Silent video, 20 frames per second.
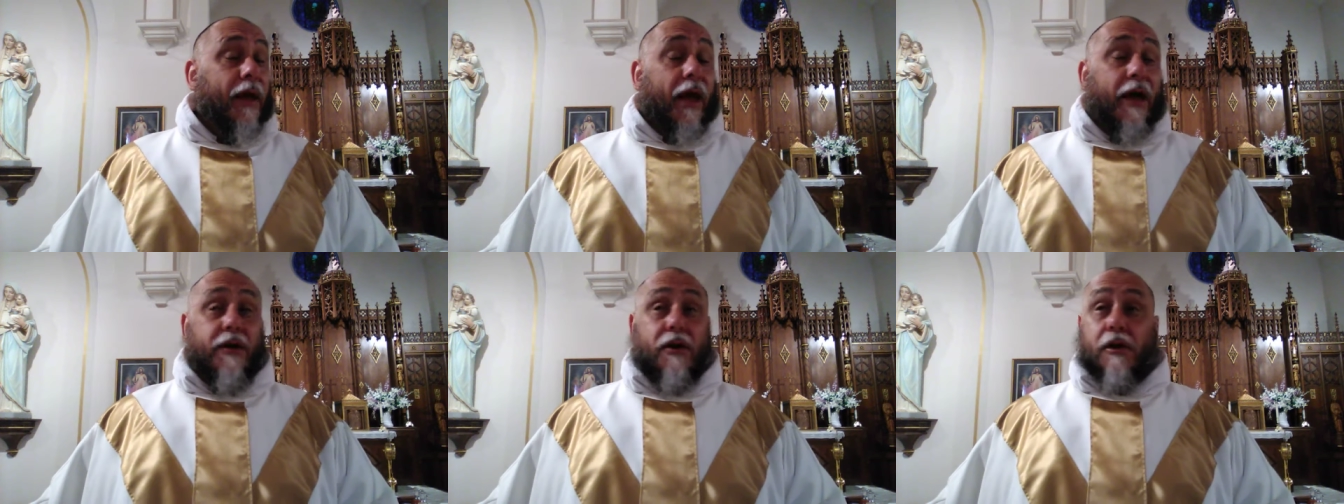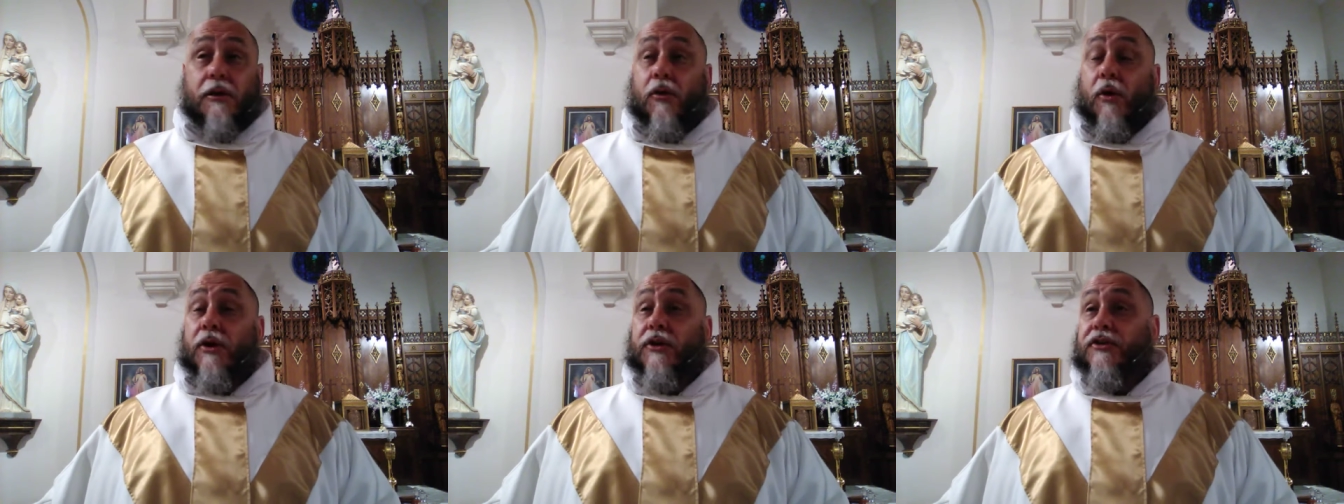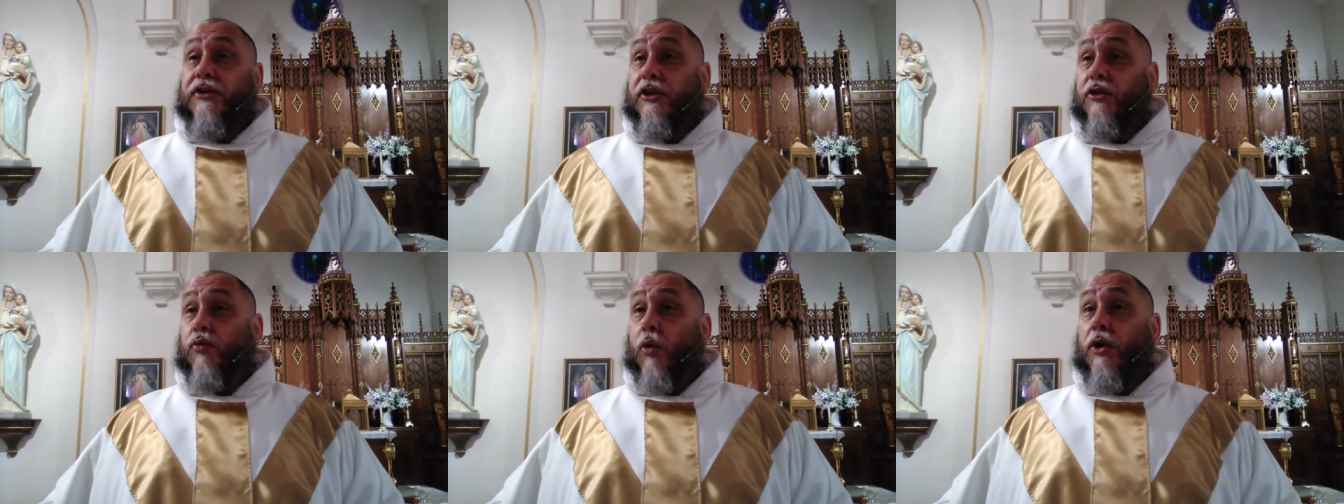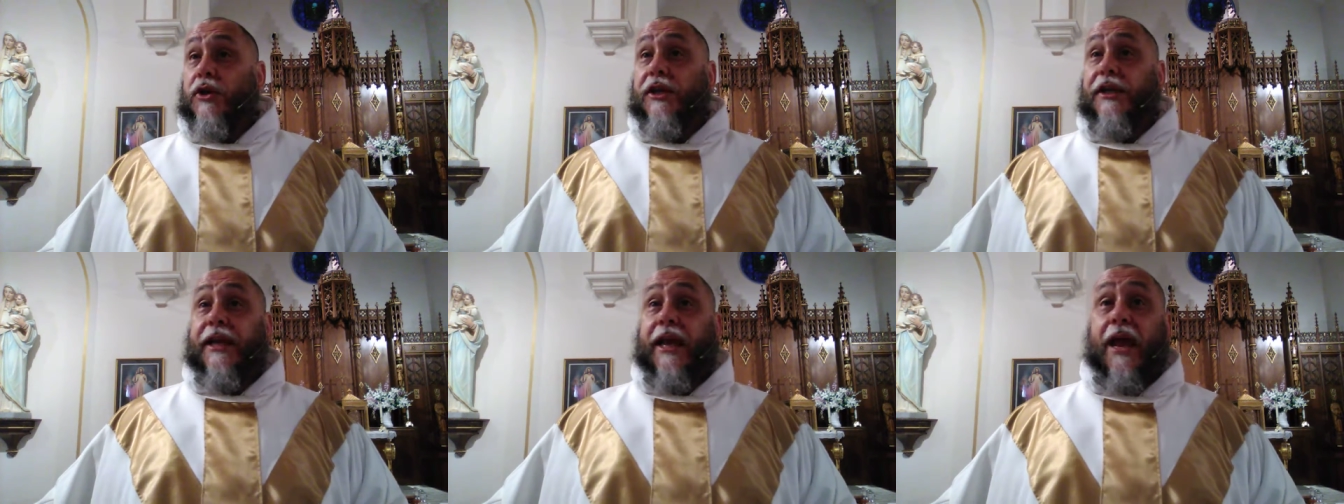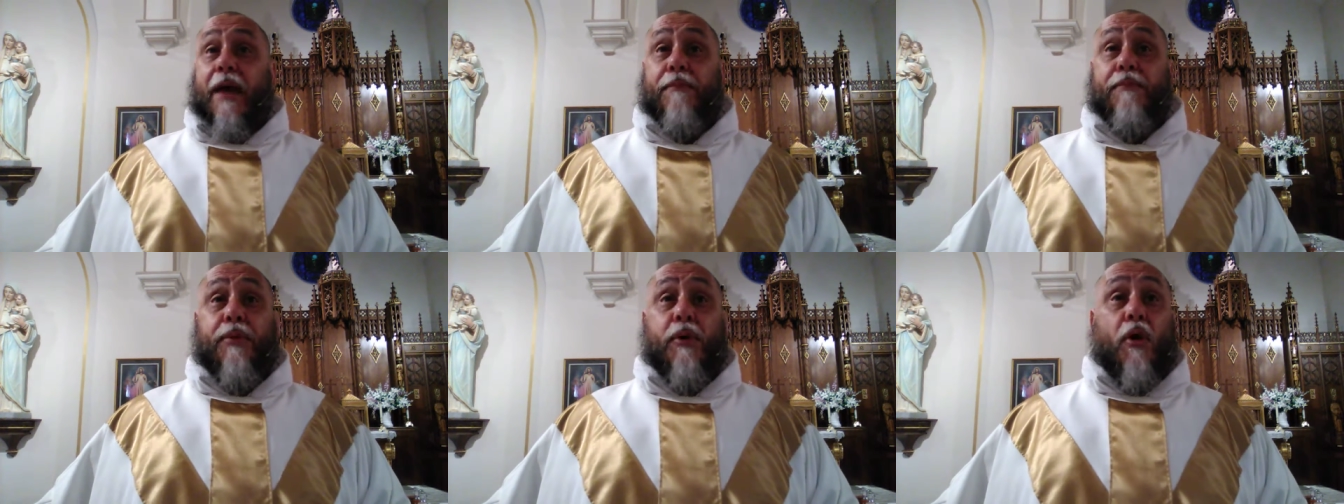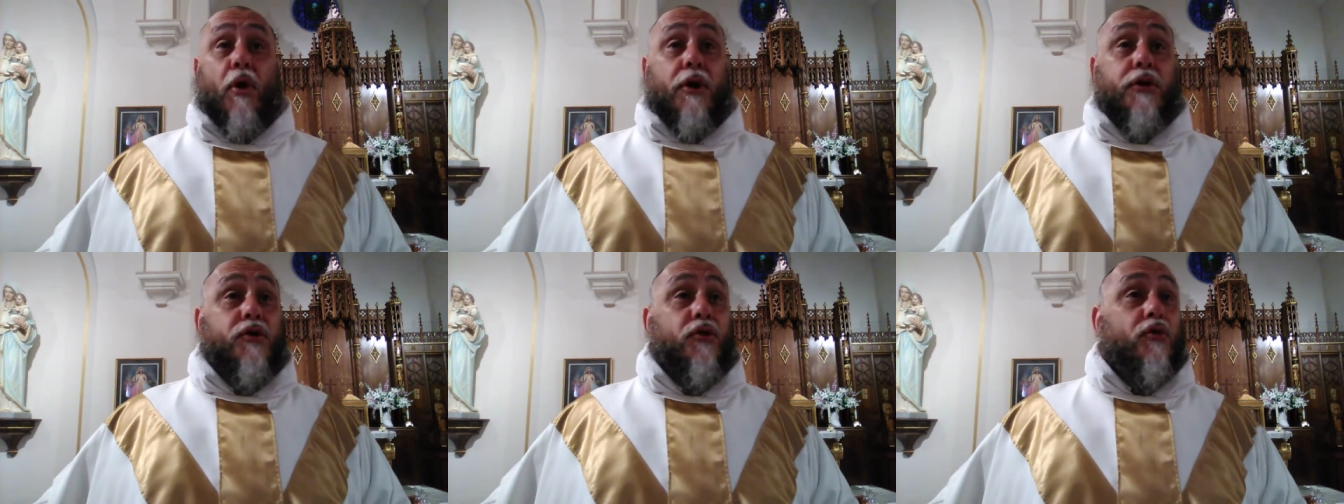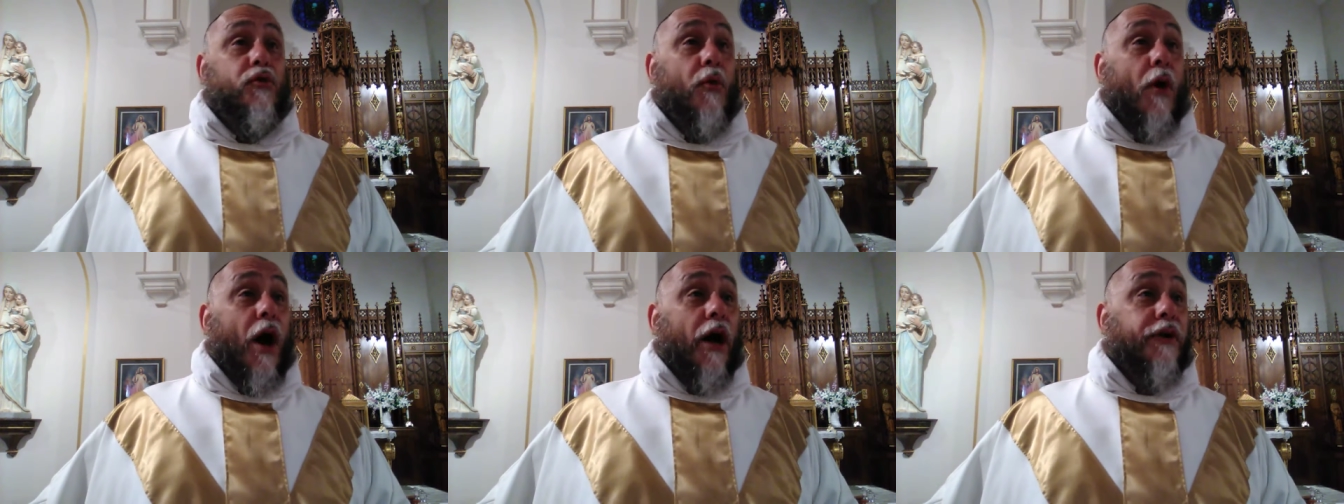And our Lord says, Well, you can't pour
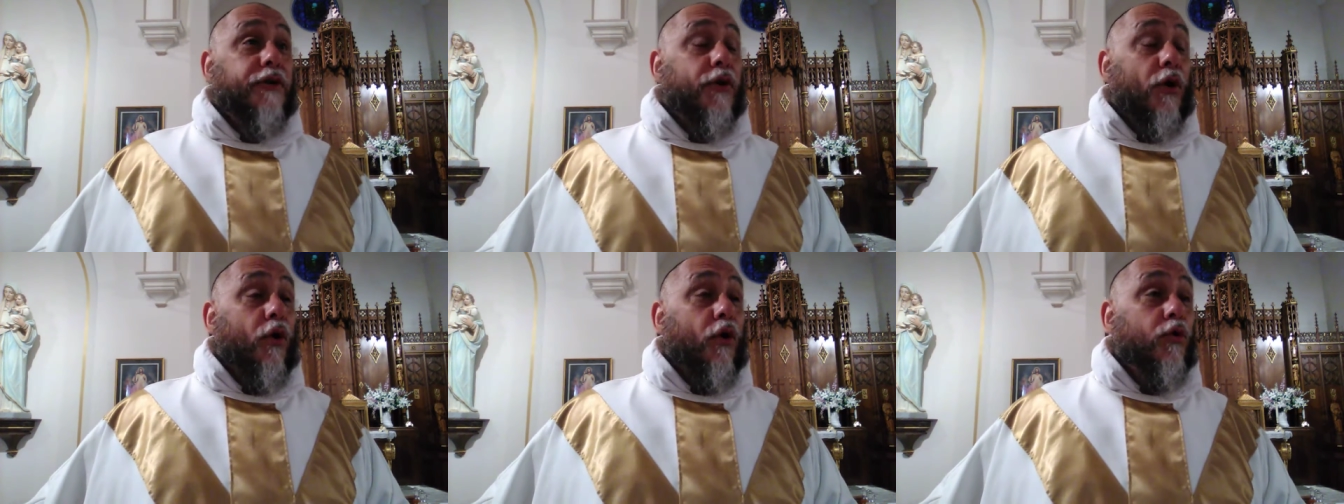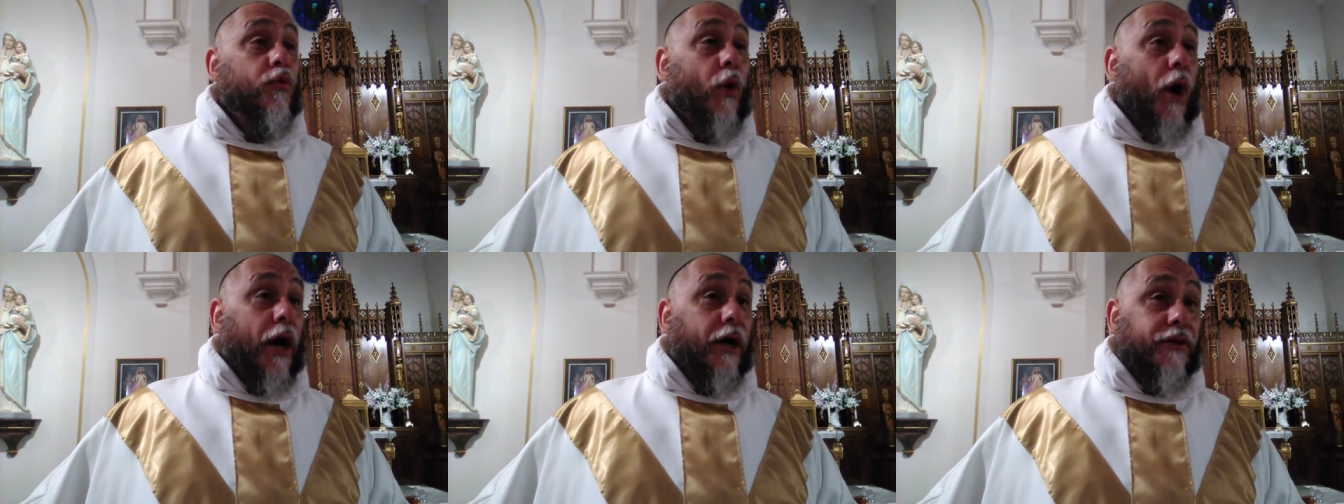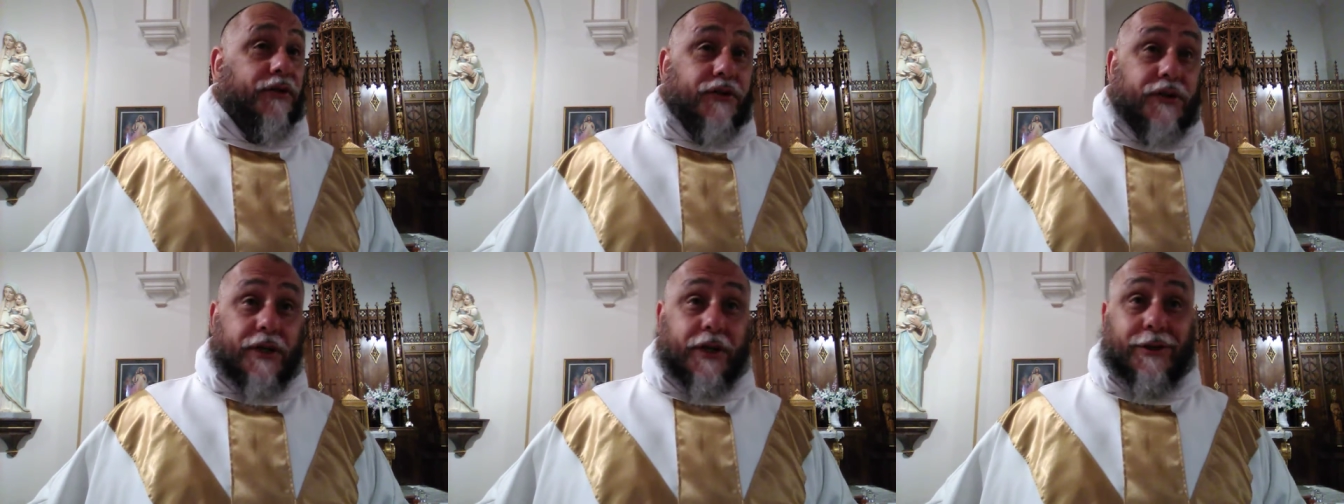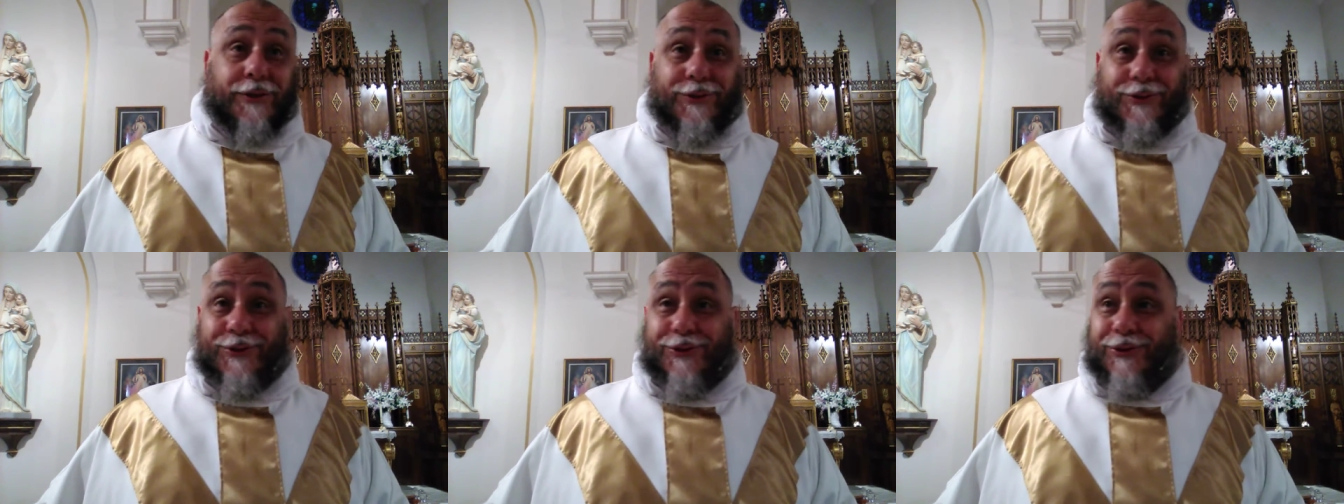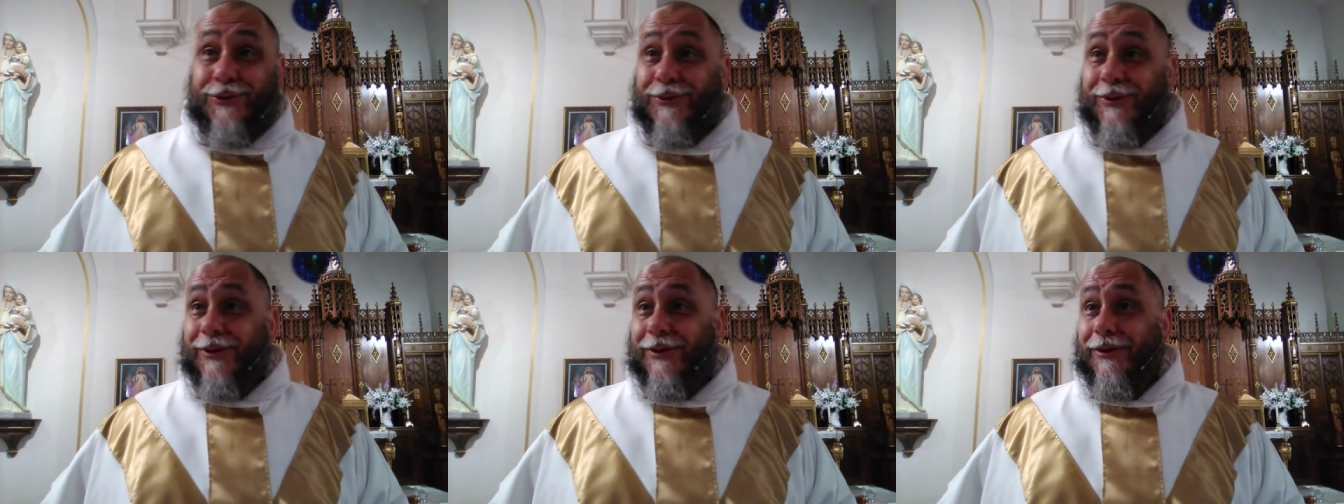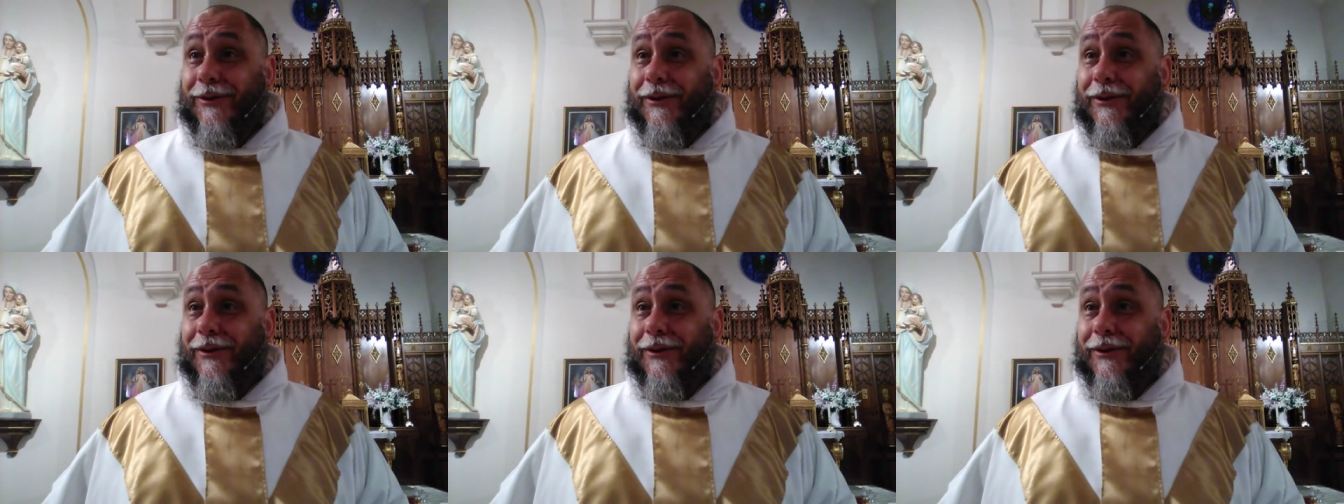new wine to old wineskins.